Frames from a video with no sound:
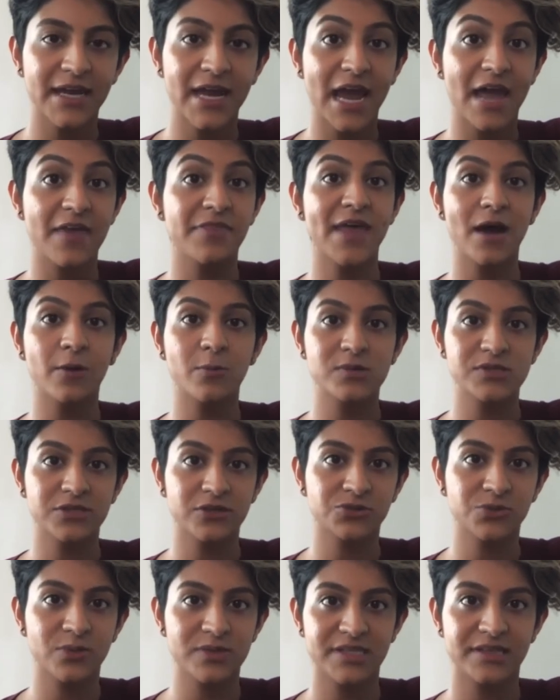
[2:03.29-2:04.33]
And that was their
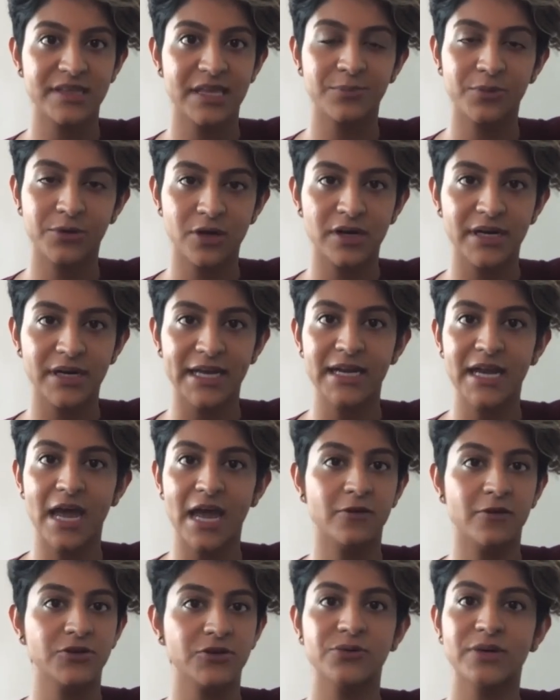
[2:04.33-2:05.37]
twist that they put on it, and
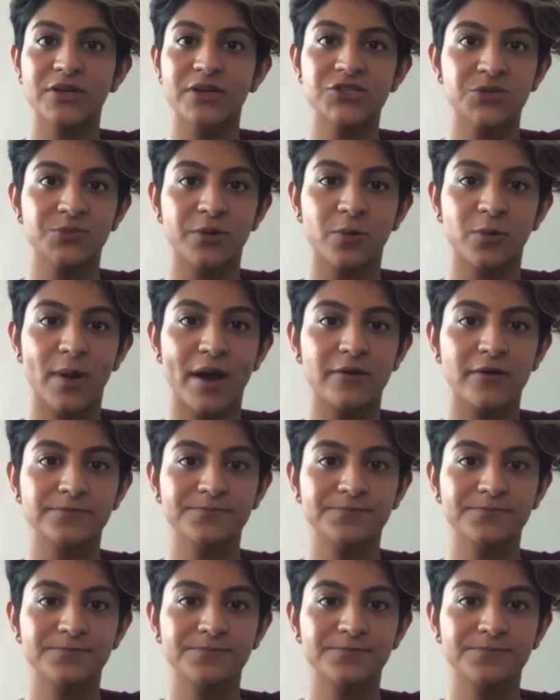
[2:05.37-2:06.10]
they're doing super well.